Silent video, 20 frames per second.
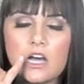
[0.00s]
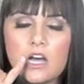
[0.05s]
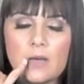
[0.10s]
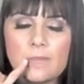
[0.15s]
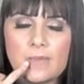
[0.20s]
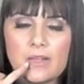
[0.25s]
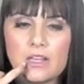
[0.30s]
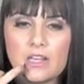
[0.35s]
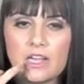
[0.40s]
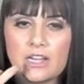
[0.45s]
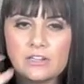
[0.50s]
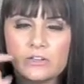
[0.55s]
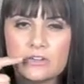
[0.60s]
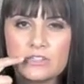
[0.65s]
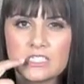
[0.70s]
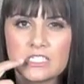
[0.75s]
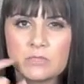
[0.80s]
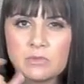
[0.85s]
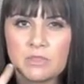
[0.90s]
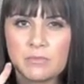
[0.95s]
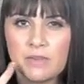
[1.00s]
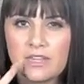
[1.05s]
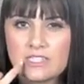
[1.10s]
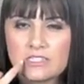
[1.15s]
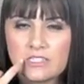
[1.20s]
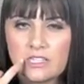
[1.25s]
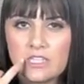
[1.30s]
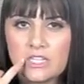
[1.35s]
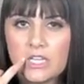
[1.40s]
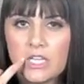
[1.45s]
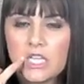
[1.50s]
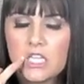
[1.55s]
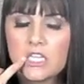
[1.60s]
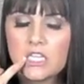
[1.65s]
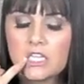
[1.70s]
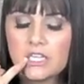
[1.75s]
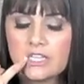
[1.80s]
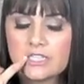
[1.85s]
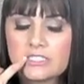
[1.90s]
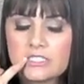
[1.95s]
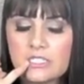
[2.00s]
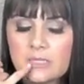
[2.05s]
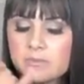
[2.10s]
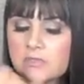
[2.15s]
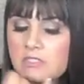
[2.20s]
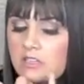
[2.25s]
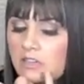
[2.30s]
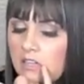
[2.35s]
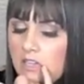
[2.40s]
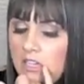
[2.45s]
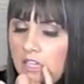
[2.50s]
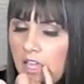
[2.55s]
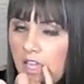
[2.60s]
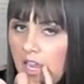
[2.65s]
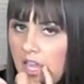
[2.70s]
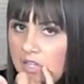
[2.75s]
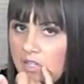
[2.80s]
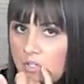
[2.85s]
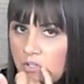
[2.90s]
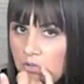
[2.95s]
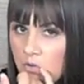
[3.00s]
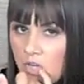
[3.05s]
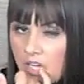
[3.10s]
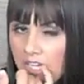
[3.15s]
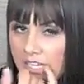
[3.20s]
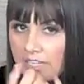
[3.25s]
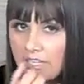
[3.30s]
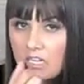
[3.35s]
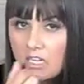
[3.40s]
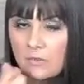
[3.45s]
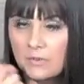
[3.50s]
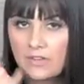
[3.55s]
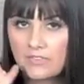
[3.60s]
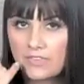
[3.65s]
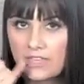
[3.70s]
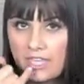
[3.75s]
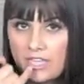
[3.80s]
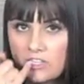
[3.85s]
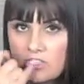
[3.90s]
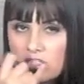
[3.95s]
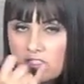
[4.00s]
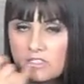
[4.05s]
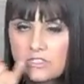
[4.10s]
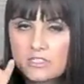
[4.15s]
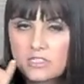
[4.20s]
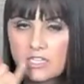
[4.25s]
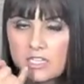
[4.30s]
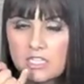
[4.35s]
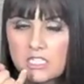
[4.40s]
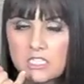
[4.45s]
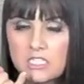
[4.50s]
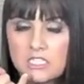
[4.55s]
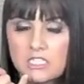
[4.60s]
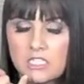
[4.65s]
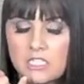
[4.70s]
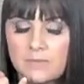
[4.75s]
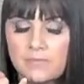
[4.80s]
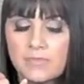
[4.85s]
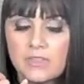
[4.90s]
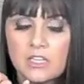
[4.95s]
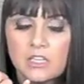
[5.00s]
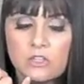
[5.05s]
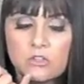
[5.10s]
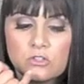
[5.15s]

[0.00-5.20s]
Um, I noticed this with my son. His lips started to get kind of dry around the edges, and um,